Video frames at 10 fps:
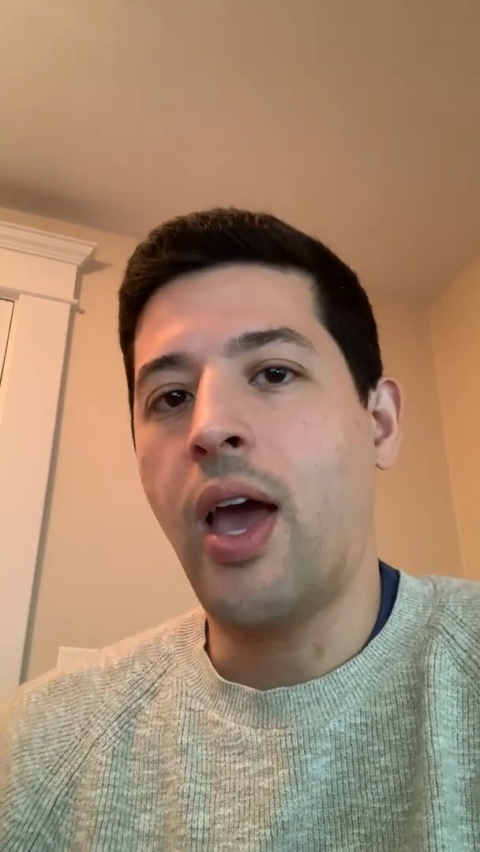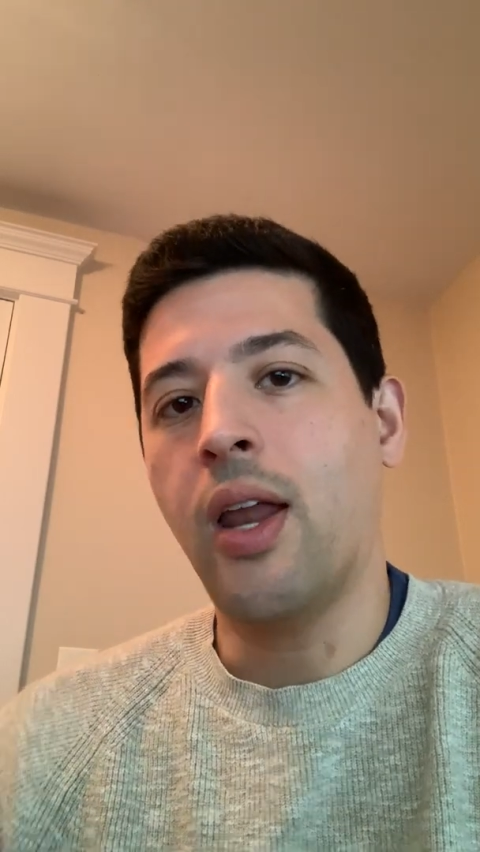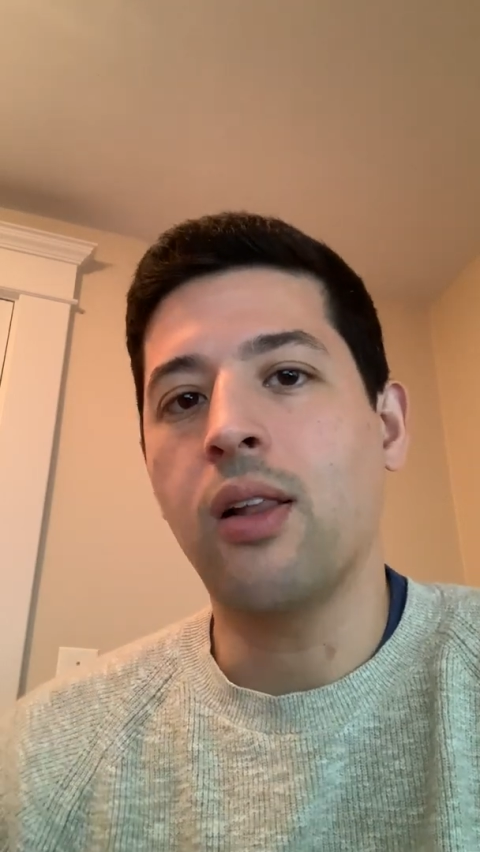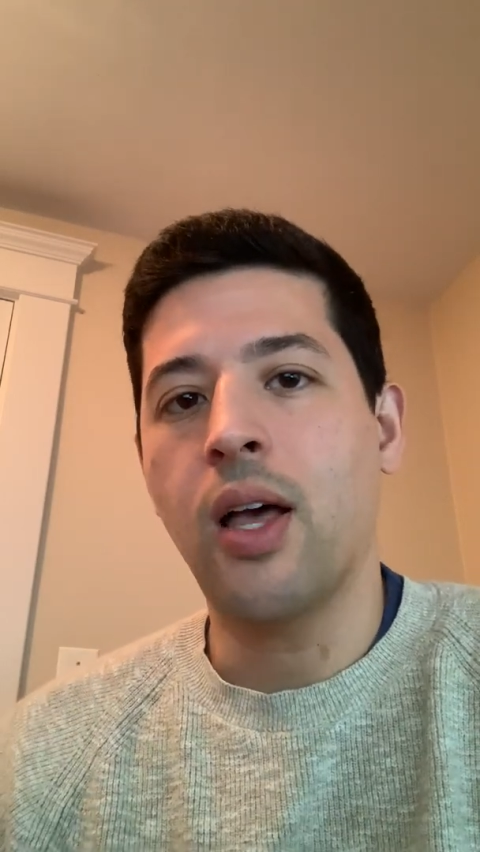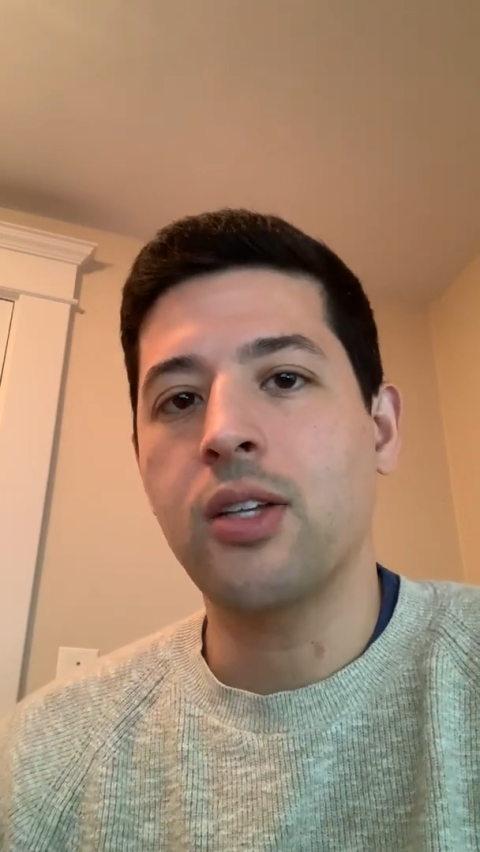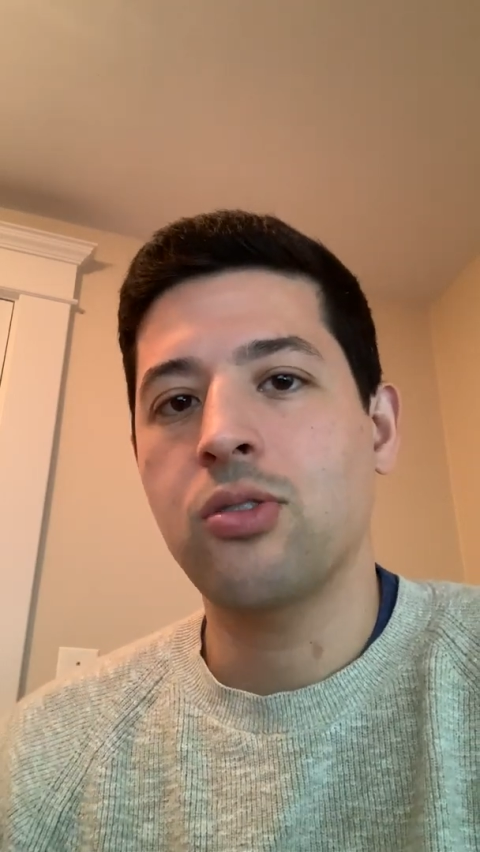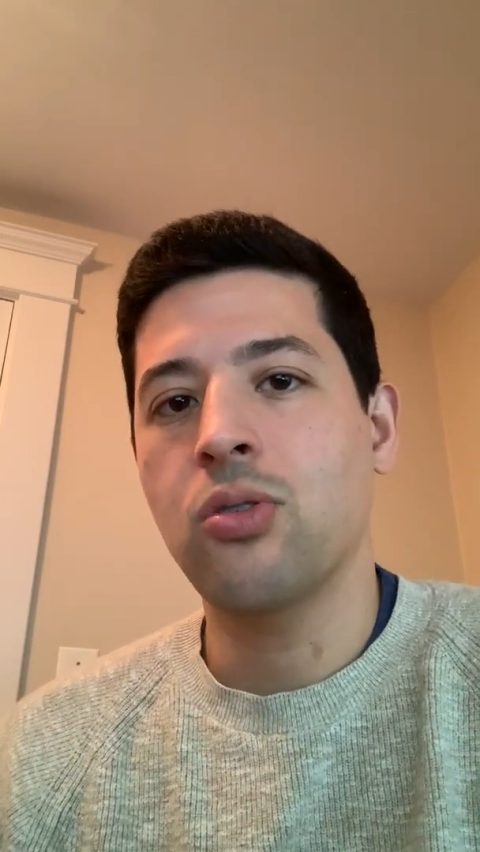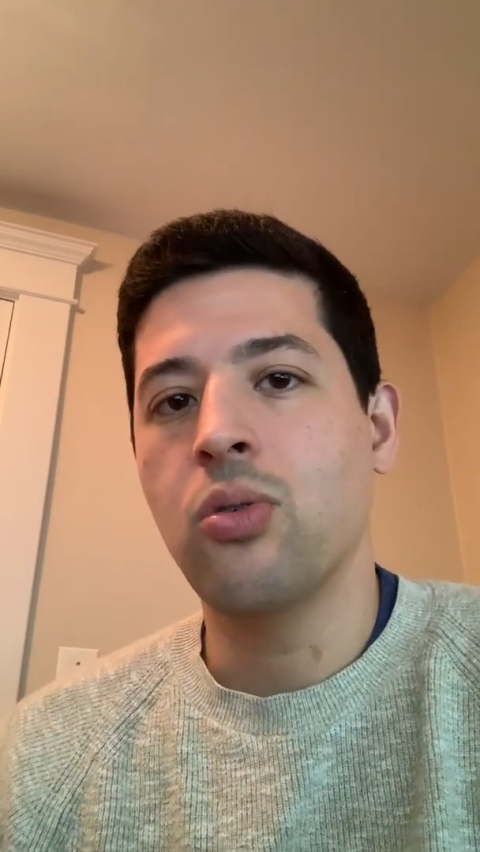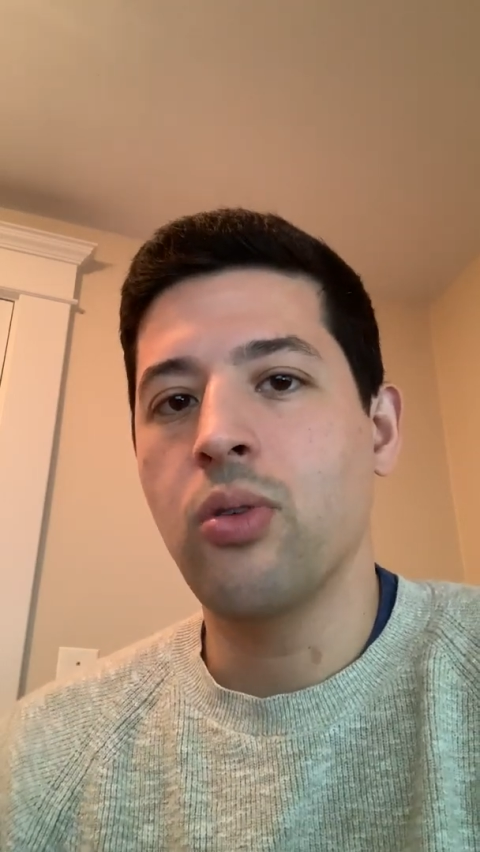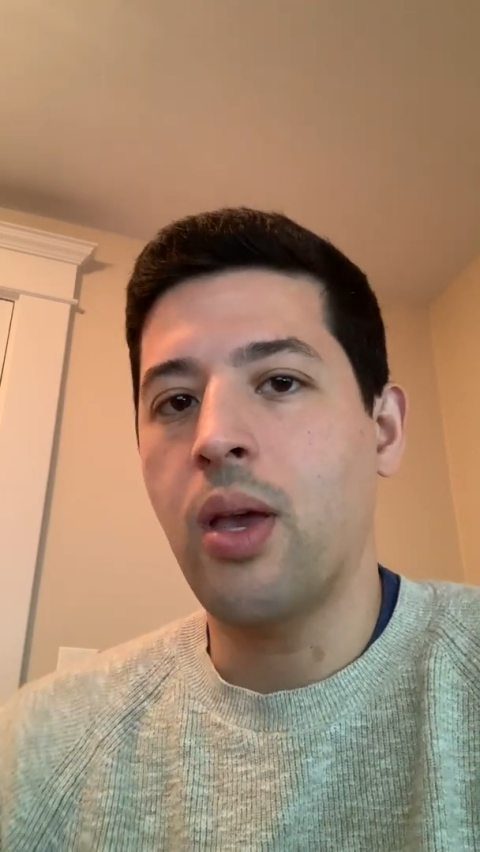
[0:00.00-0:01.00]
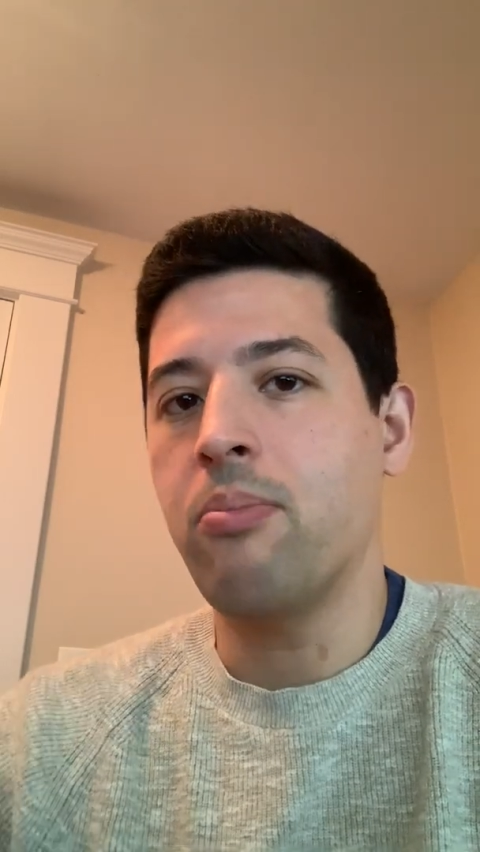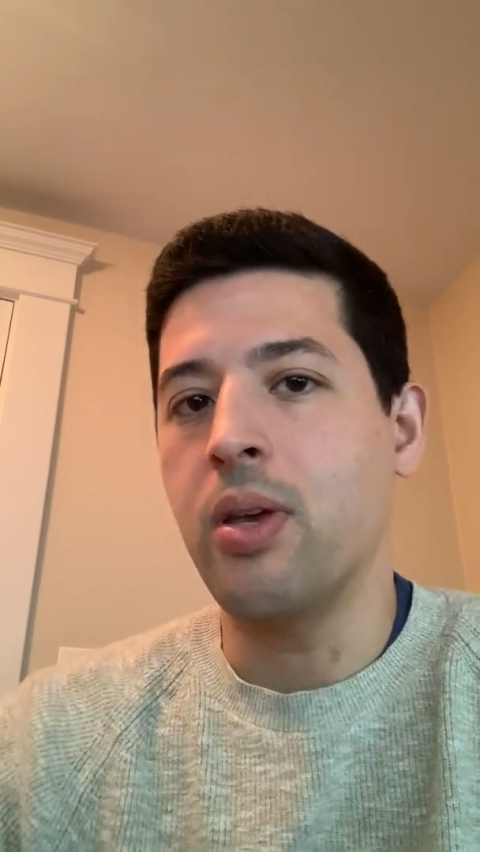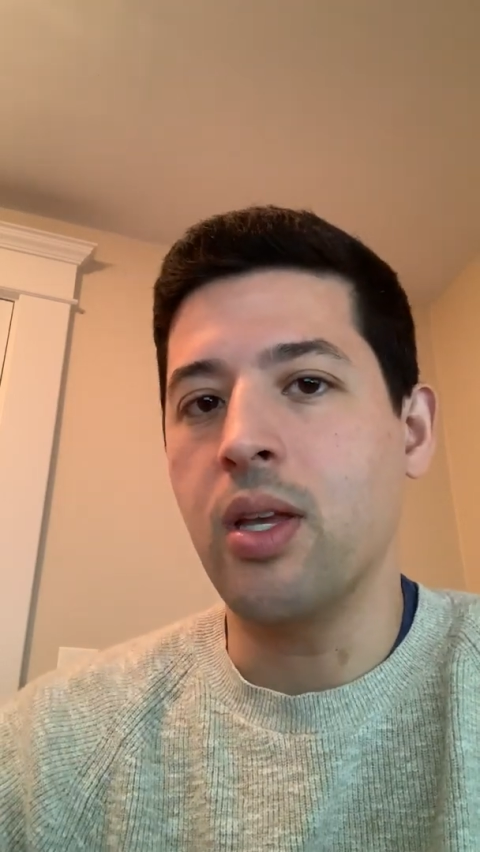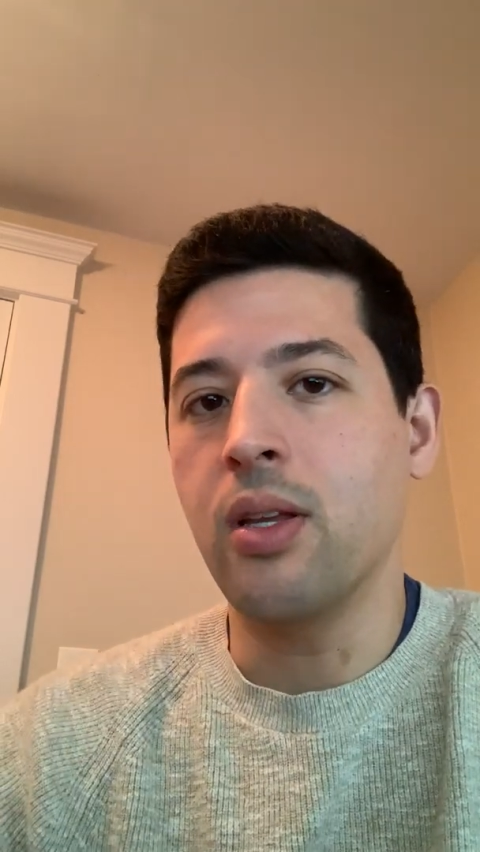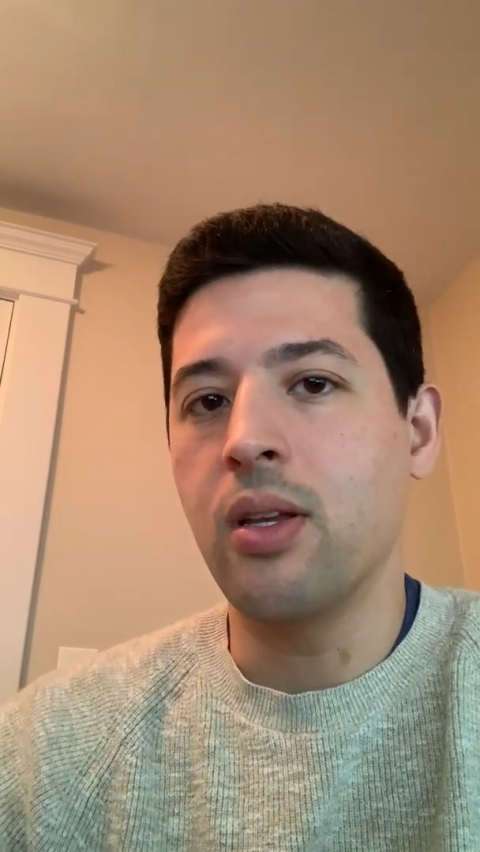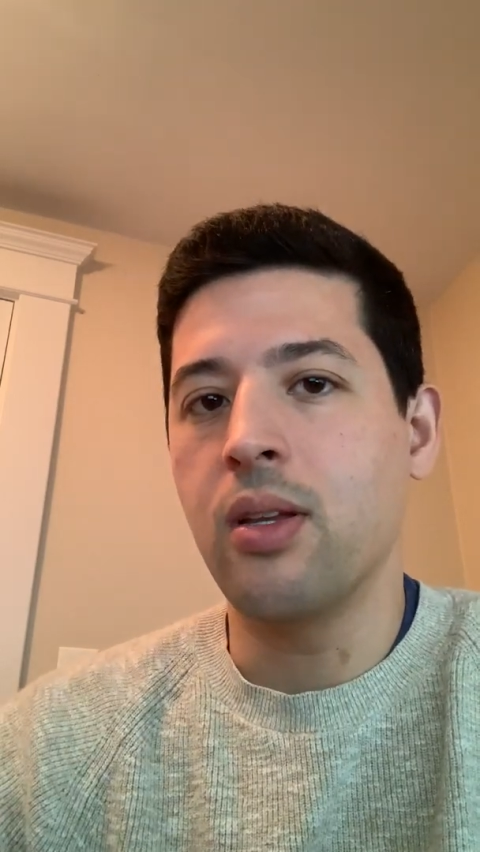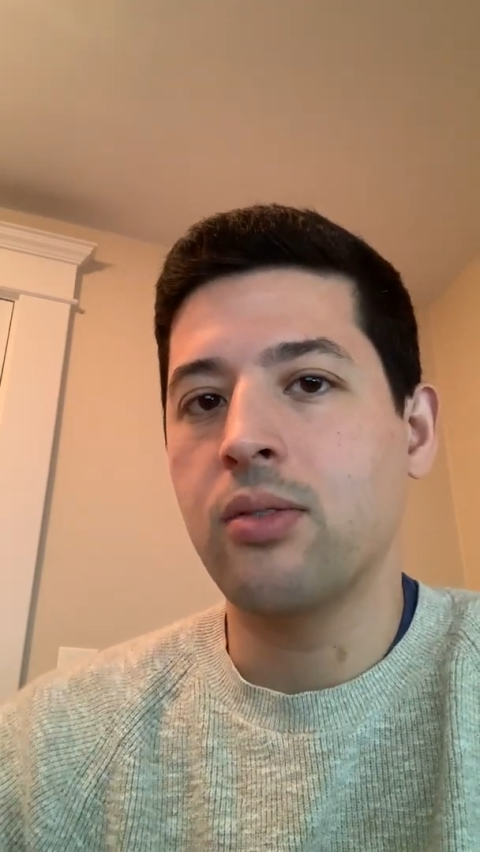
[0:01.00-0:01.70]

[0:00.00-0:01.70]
analyzing who they beat